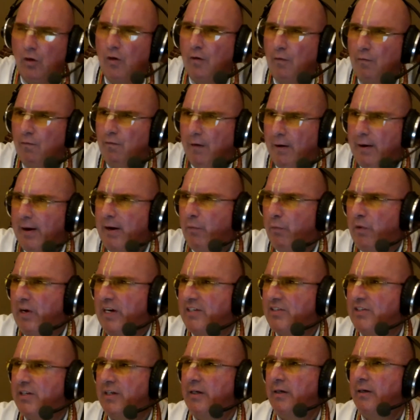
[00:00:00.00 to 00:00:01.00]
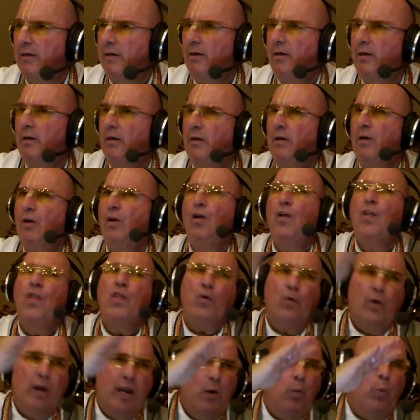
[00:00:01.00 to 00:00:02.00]
Very recent.
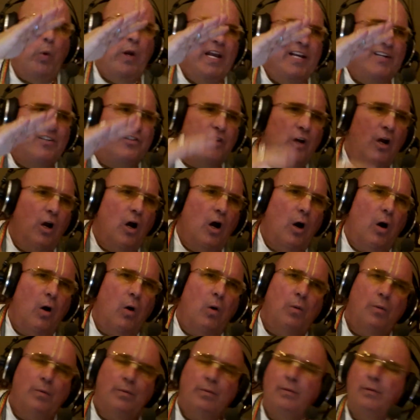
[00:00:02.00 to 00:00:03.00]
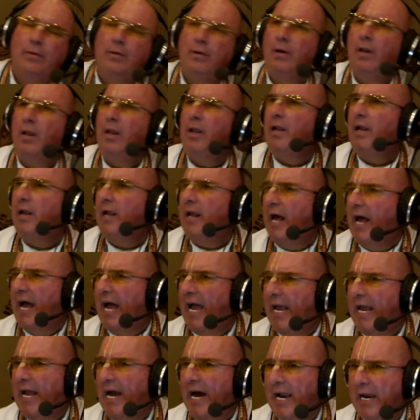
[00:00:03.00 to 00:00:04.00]
3 weeks ago,
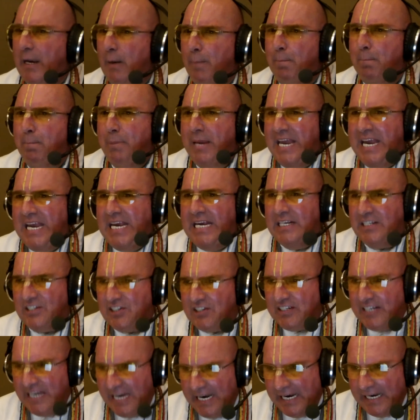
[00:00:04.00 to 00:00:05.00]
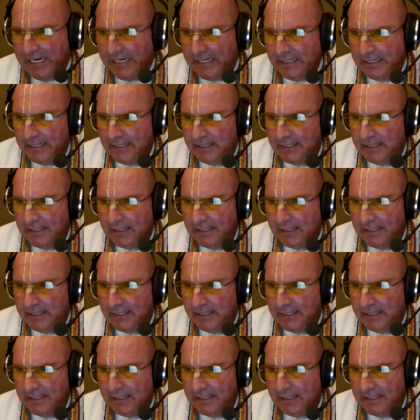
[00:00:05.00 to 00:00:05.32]
I got a bee sting.